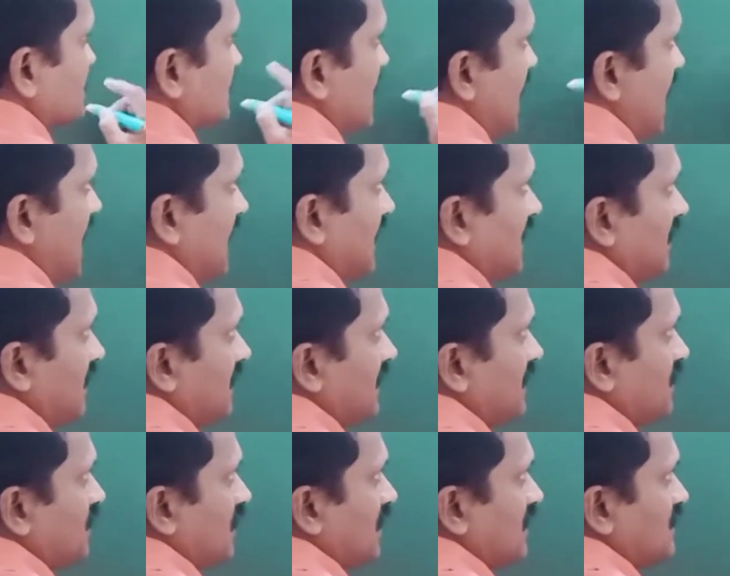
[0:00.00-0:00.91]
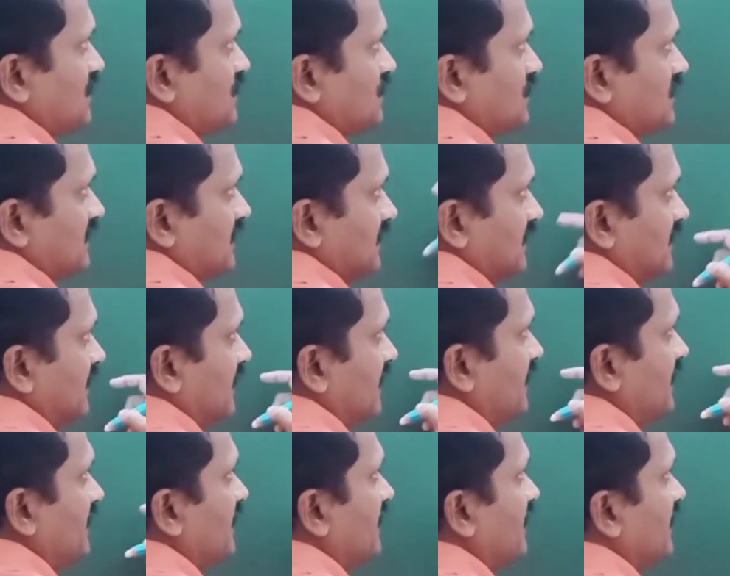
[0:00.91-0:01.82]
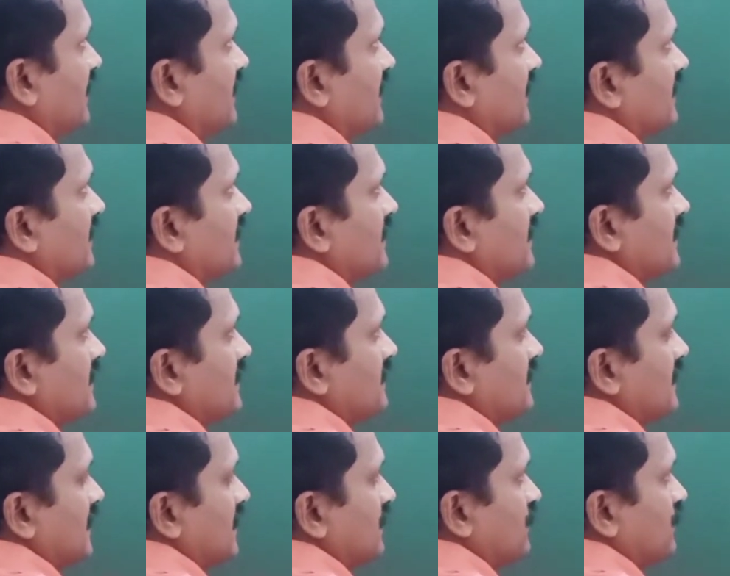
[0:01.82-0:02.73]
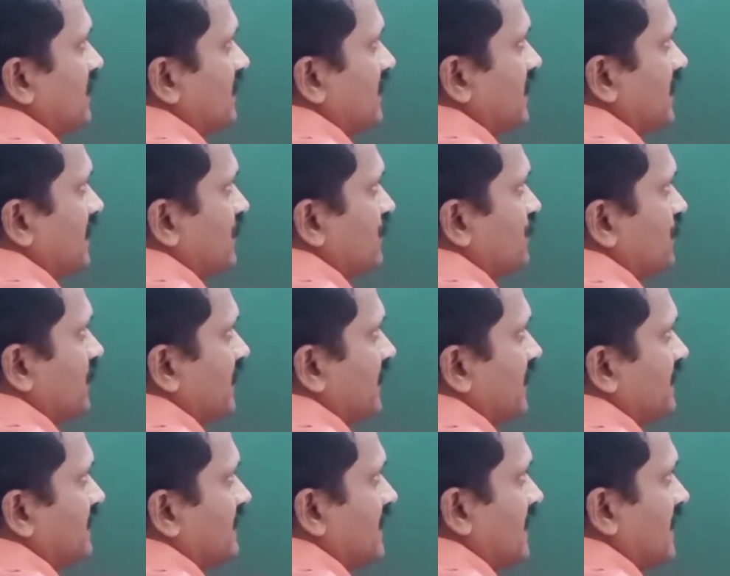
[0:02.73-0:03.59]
angle equal to 30 degree, then we can find